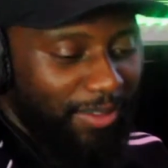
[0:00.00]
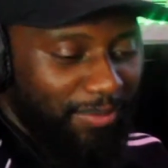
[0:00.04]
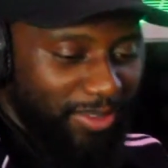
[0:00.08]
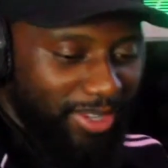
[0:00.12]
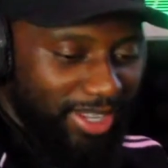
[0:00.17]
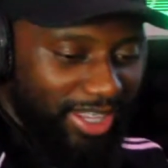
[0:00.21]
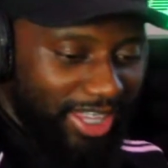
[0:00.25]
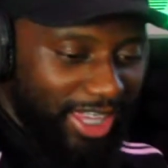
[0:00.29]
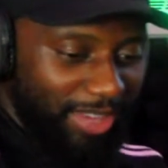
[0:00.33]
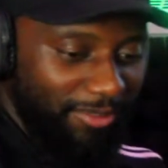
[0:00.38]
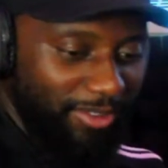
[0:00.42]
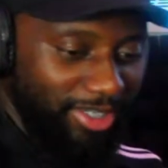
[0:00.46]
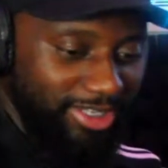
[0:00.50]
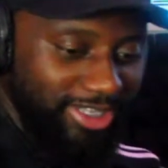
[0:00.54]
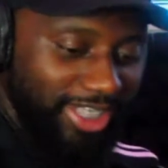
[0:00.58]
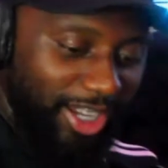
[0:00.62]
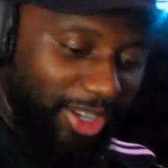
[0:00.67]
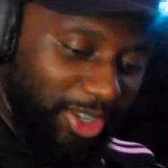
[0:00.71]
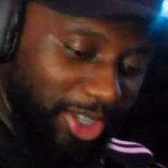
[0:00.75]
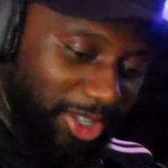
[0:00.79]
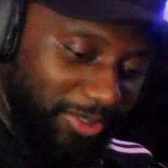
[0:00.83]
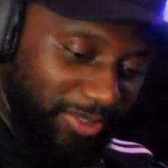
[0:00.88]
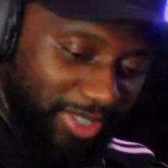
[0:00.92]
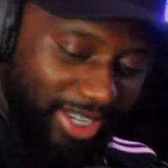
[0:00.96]
he didn't give us that
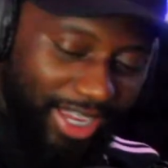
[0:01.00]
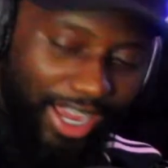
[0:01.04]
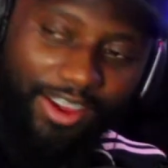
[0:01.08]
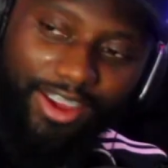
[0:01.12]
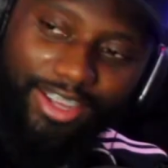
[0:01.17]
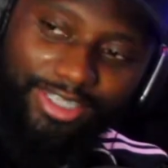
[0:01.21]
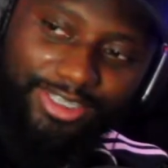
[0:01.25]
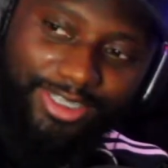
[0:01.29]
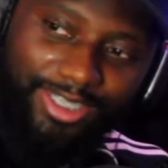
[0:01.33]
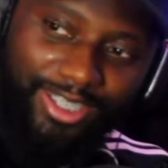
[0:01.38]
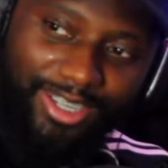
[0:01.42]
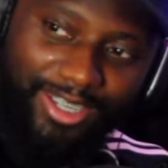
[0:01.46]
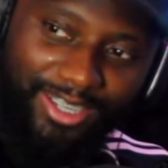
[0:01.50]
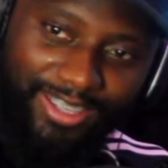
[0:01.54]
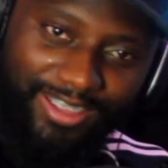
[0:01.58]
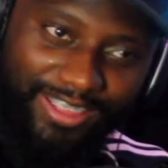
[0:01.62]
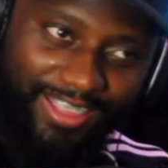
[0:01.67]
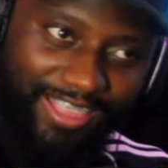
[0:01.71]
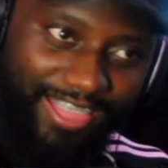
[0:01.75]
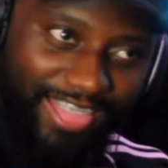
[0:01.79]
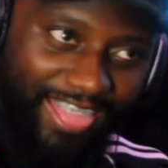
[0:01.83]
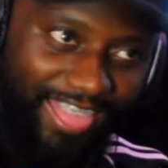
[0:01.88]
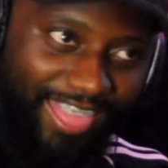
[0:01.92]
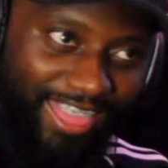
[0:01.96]
good of a character,
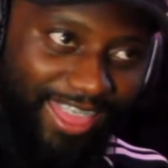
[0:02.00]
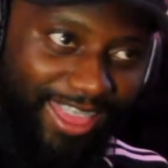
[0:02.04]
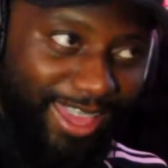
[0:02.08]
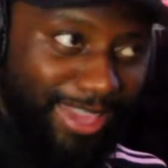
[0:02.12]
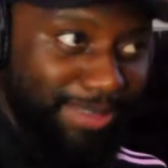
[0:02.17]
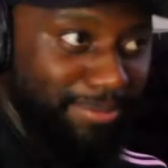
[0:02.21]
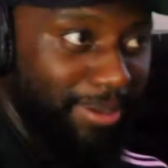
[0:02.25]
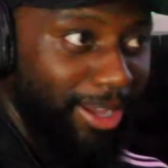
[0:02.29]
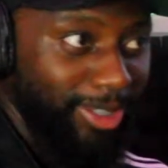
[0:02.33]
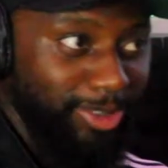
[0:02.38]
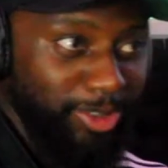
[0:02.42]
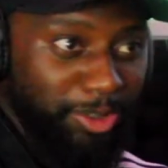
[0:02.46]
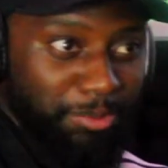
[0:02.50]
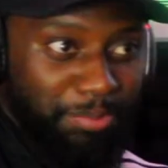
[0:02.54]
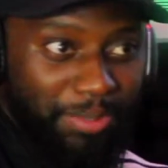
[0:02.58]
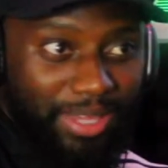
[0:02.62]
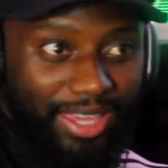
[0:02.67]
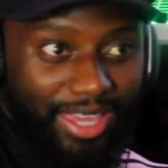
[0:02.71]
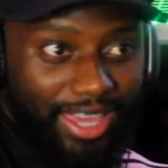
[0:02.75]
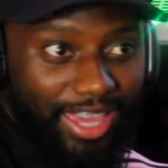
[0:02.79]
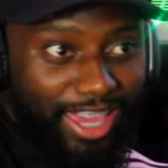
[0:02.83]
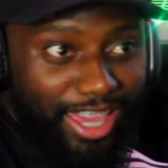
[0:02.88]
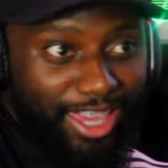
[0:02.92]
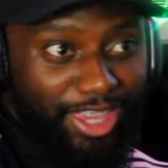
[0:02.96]
he might still be
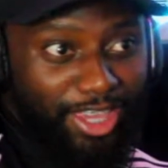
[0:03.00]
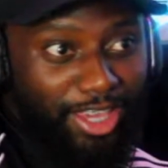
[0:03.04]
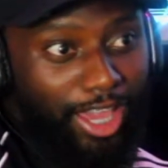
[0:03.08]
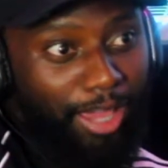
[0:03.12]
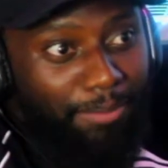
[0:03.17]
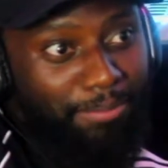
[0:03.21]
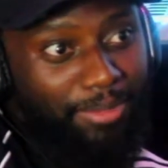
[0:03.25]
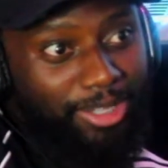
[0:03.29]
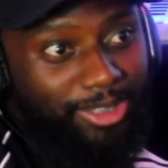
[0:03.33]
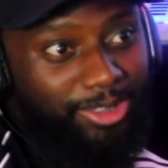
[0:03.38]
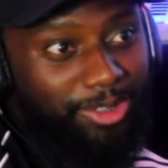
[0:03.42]
here. You get me?